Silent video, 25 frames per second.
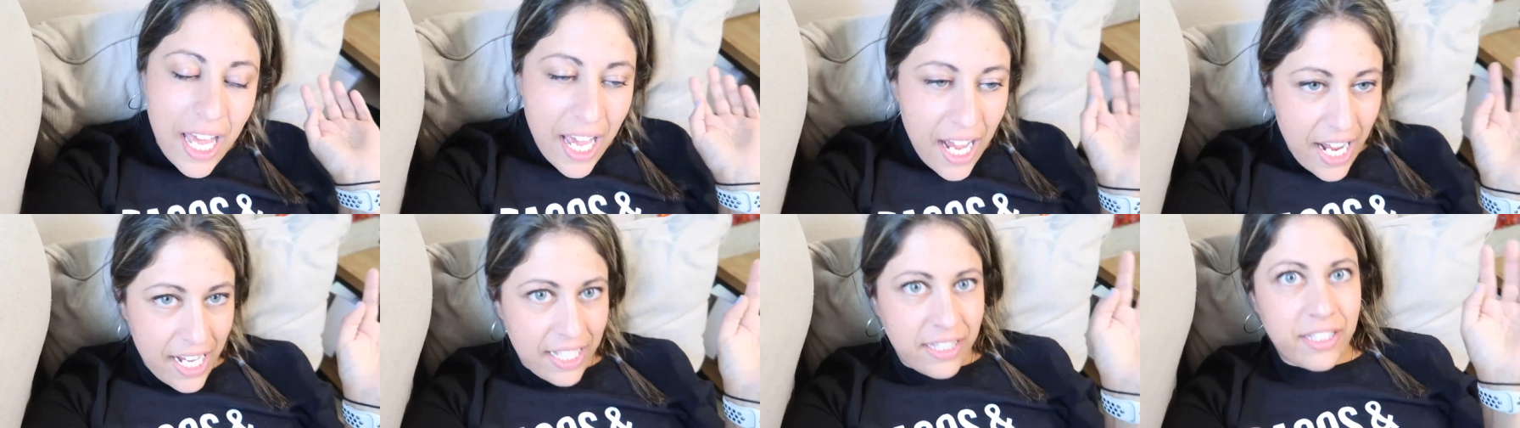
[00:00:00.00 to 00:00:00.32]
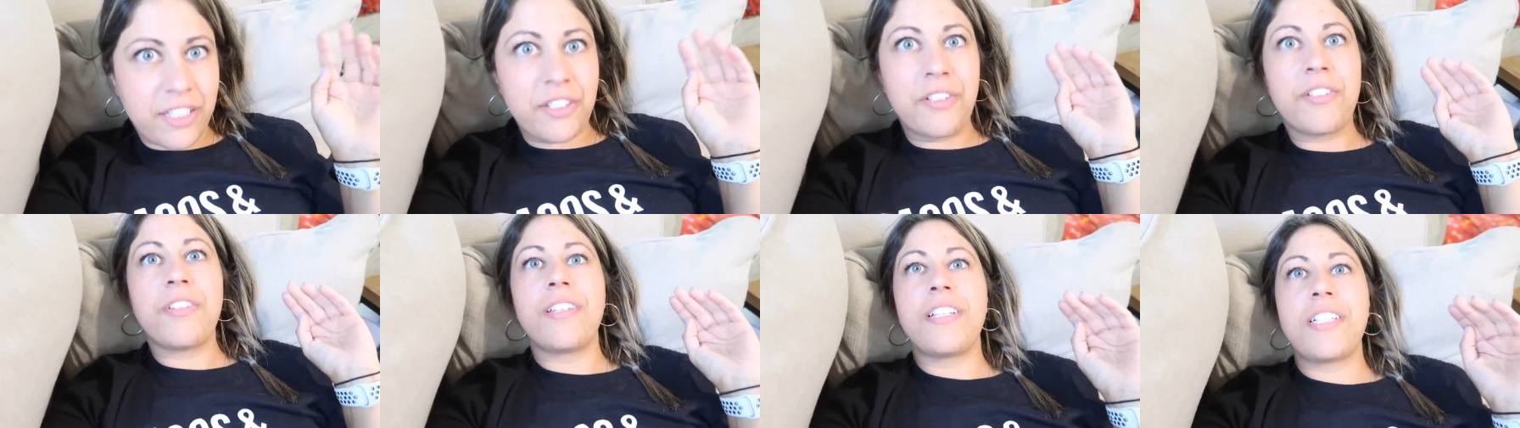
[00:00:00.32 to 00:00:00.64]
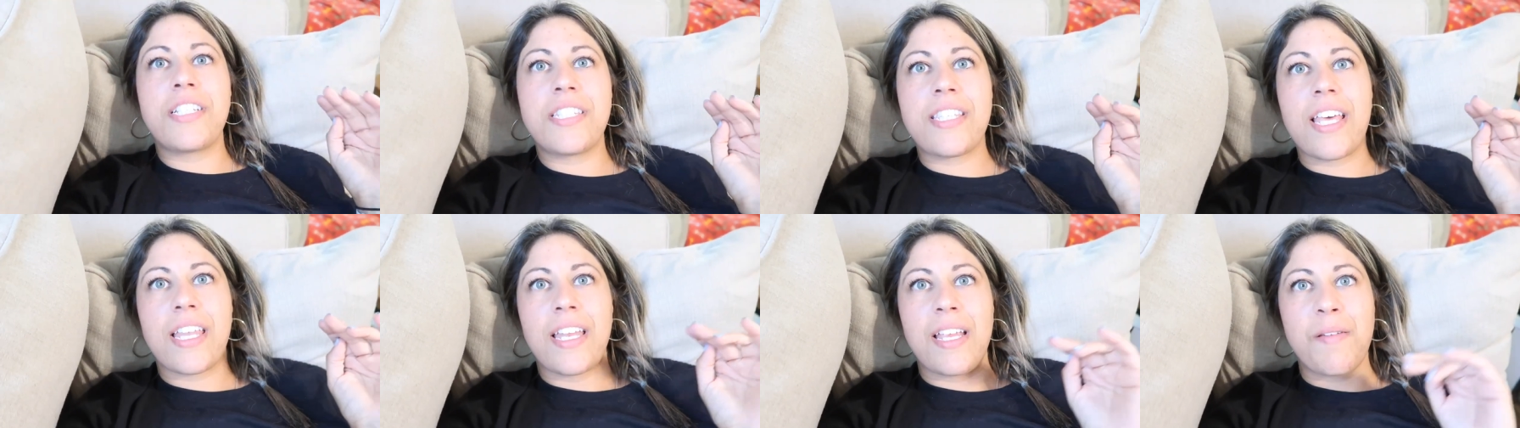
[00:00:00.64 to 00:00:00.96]
I literally
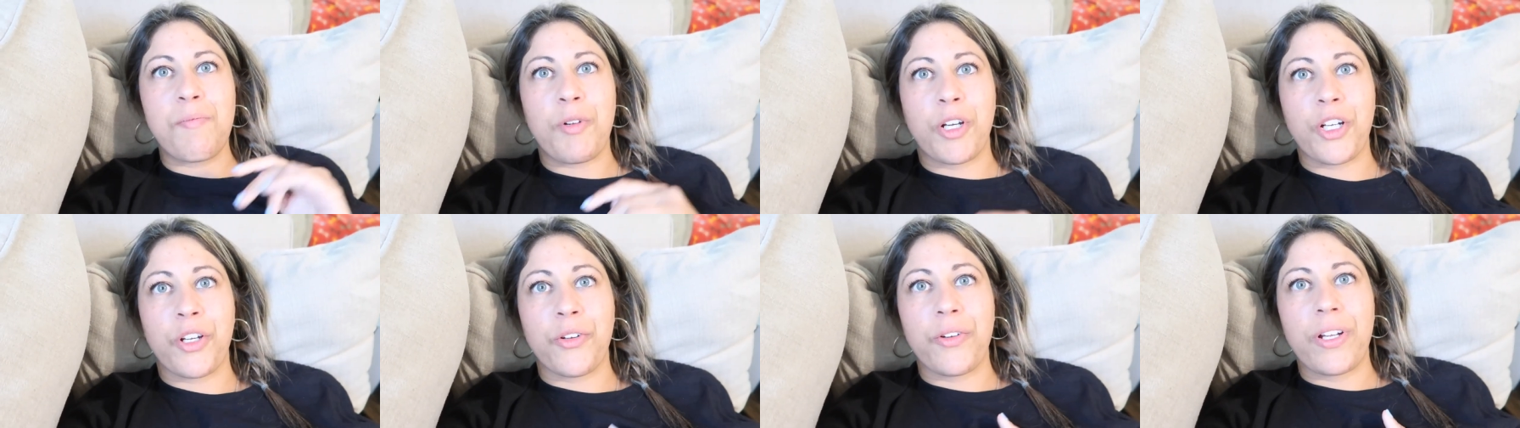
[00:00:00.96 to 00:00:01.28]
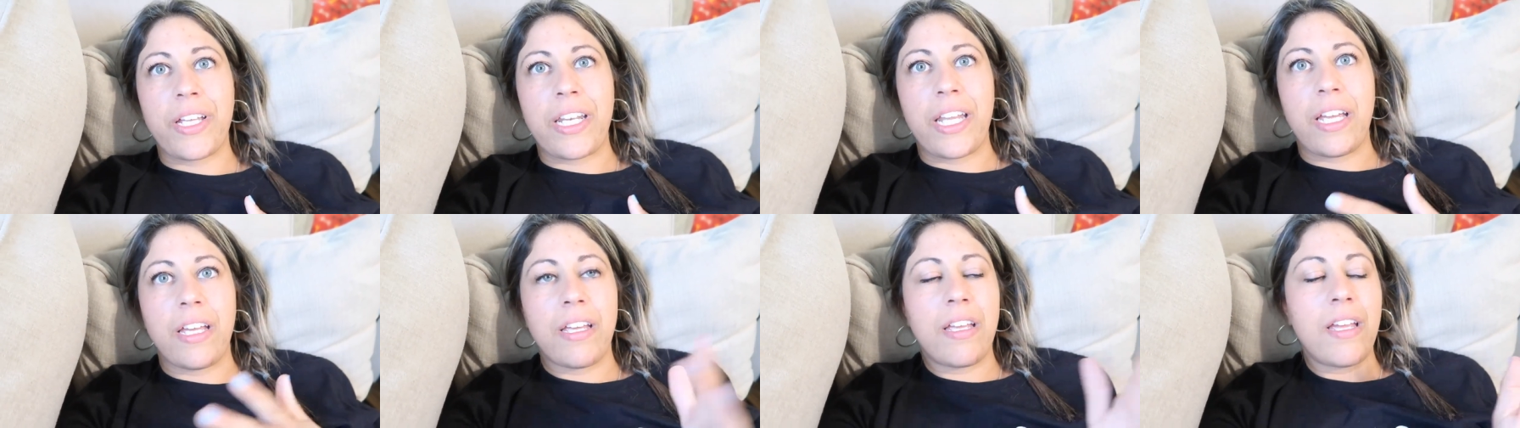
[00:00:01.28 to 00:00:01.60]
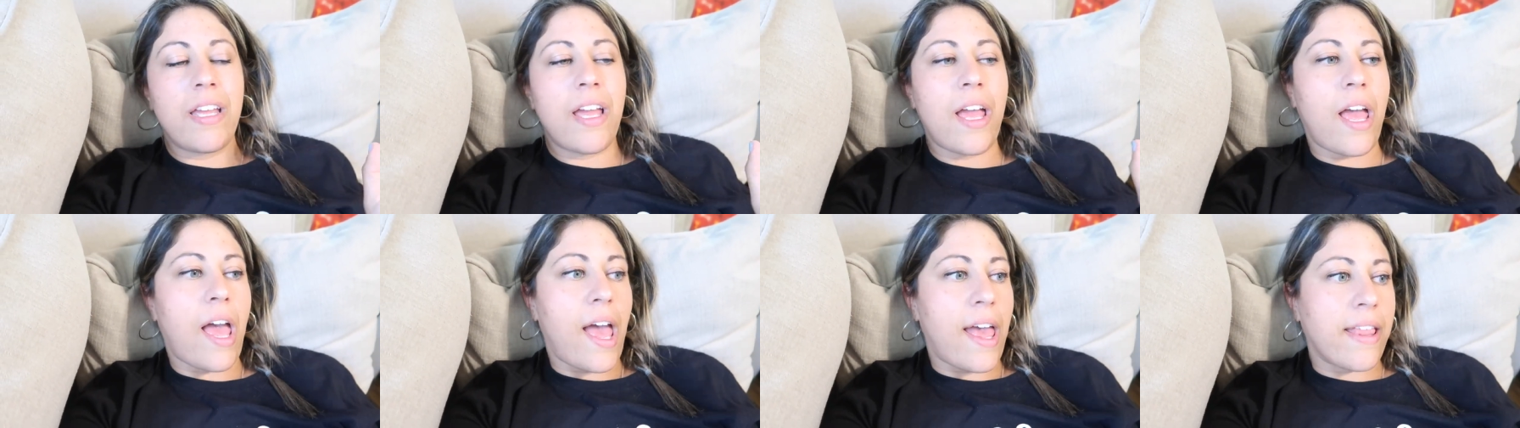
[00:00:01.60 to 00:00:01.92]
just had a margarita
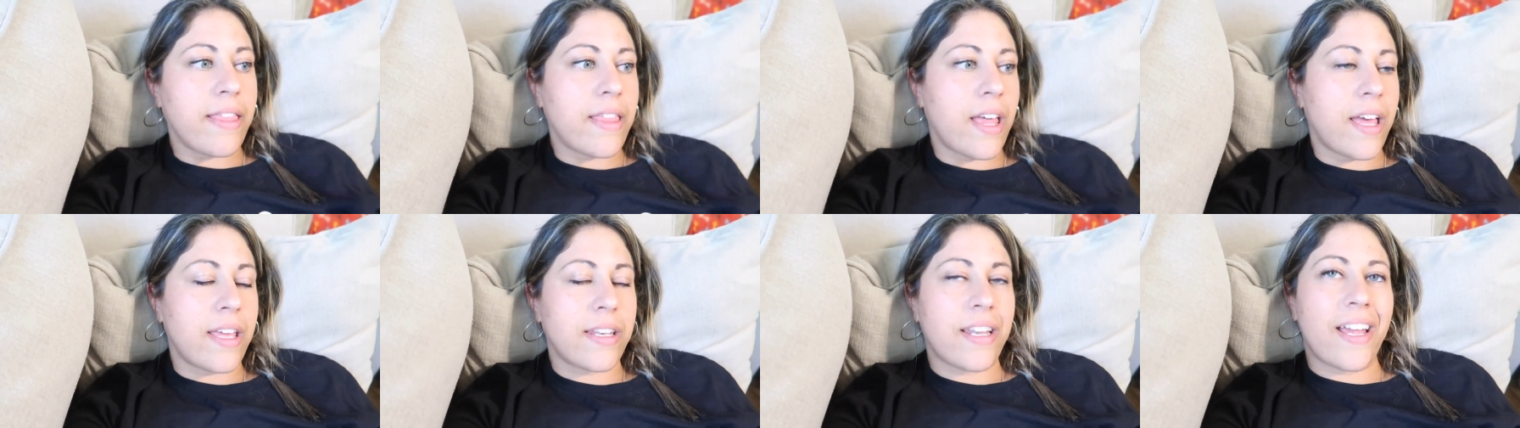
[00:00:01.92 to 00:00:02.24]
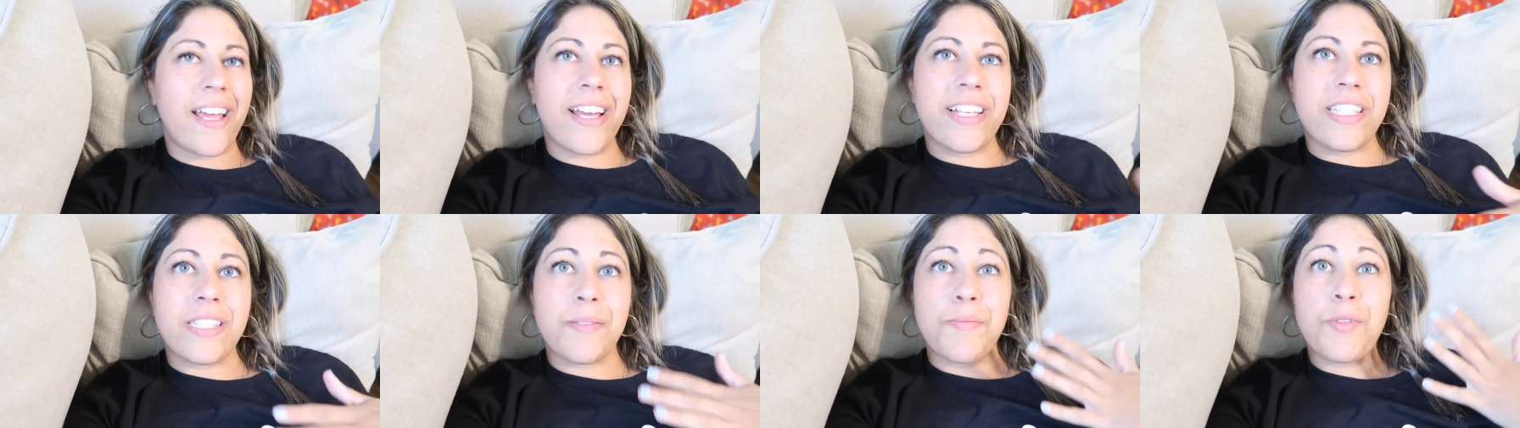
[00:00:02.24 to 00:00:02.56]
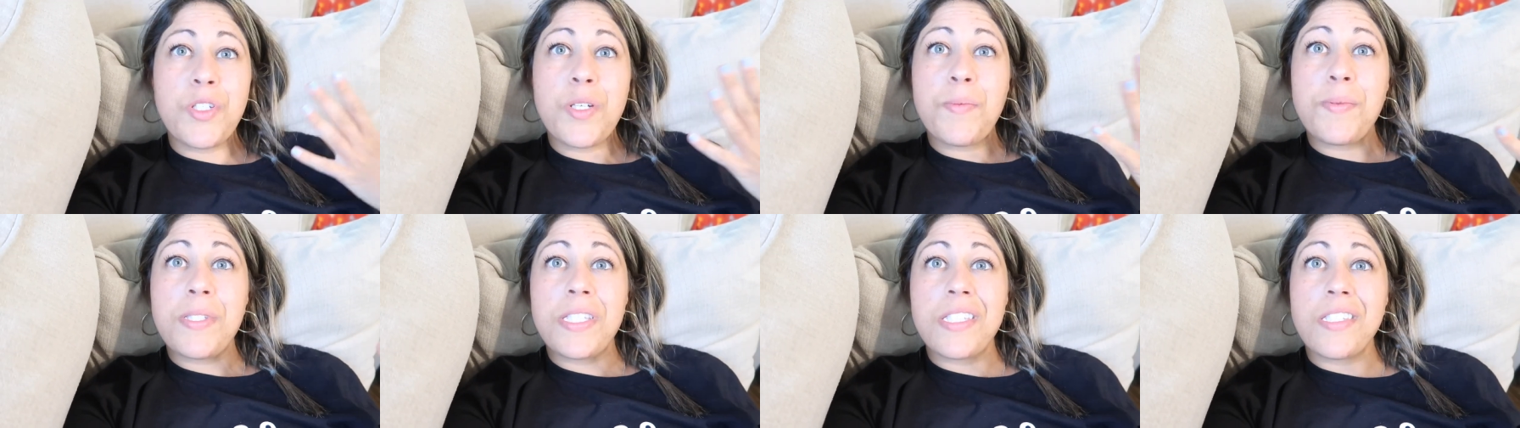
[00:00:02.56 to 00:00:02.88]
and then I had some
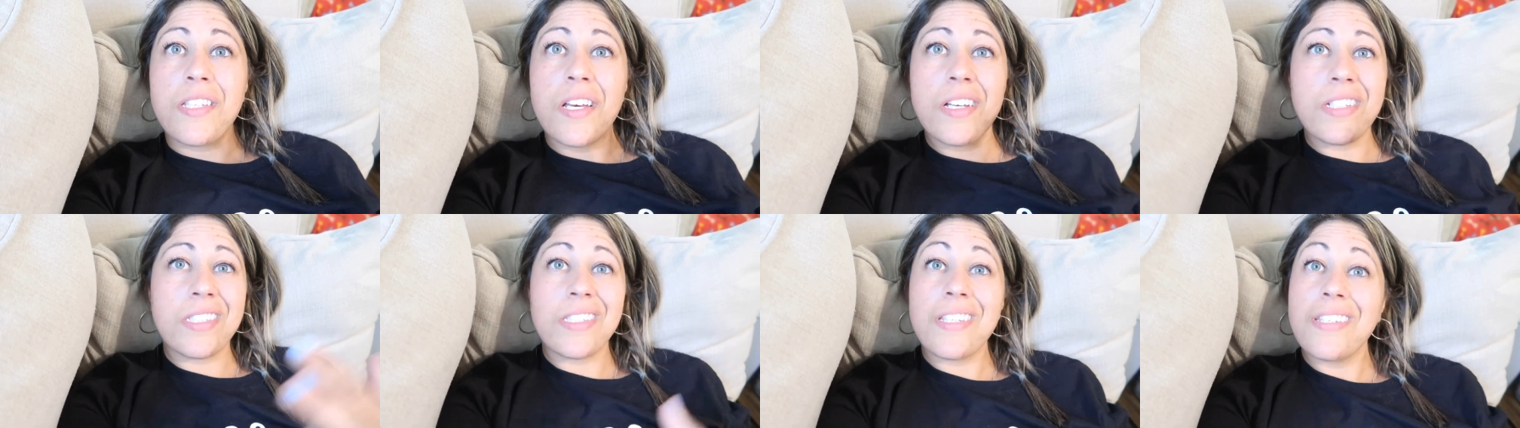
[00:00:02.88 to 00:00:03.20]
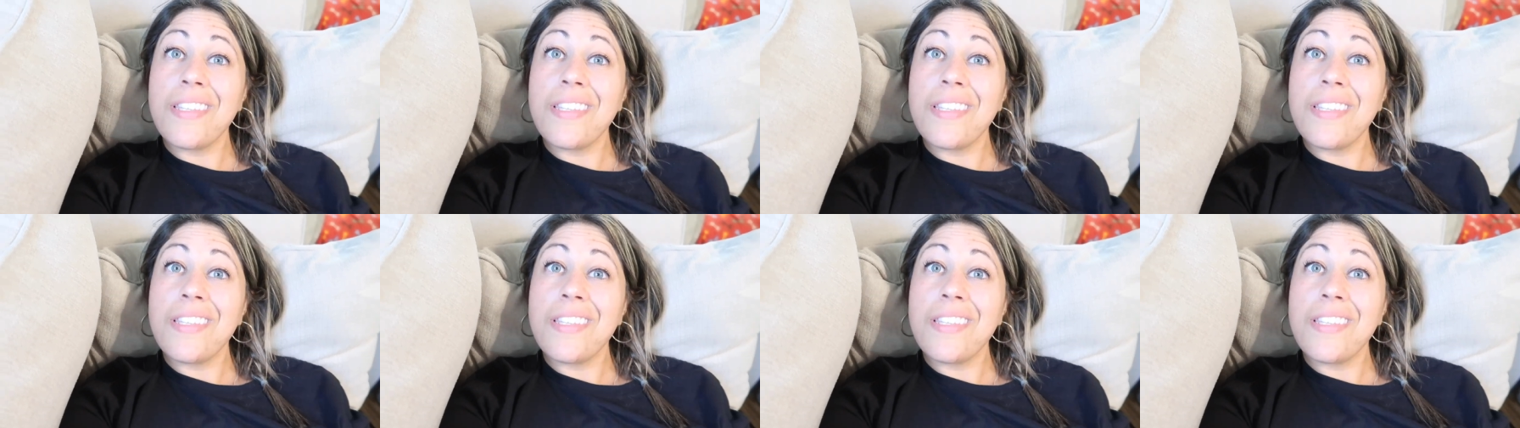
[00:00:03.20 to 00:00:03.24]
chips and salsa,